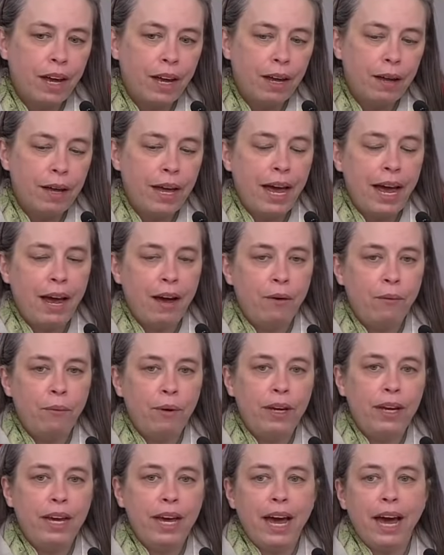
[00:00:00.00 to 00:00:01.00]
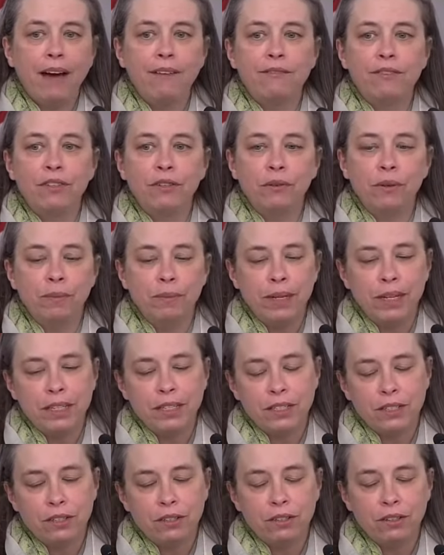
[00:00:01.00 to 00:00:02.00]
how we have to
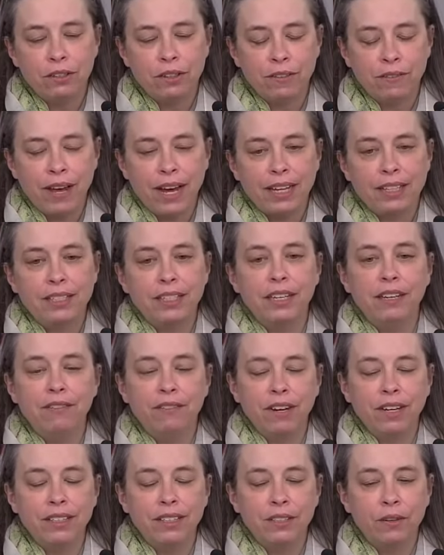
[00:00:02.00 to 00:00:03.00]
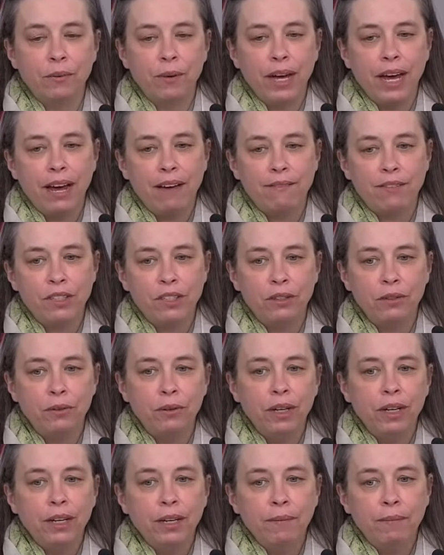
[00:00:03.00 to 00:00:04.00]
administer the vaccine, right? So we have
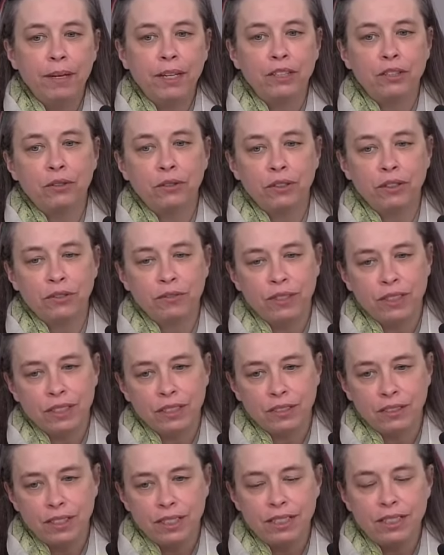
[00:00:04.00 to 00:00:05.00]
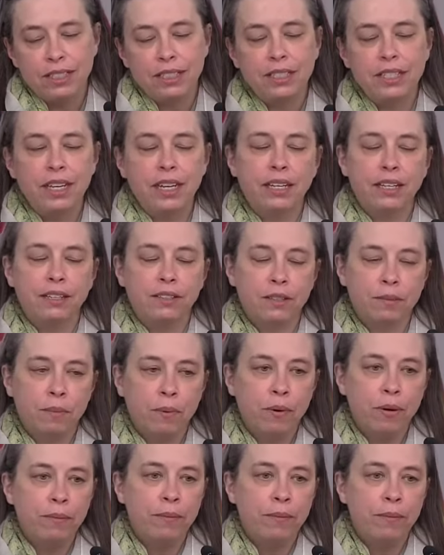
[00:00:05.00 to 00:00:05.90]
to make sure there's physical distancing, there's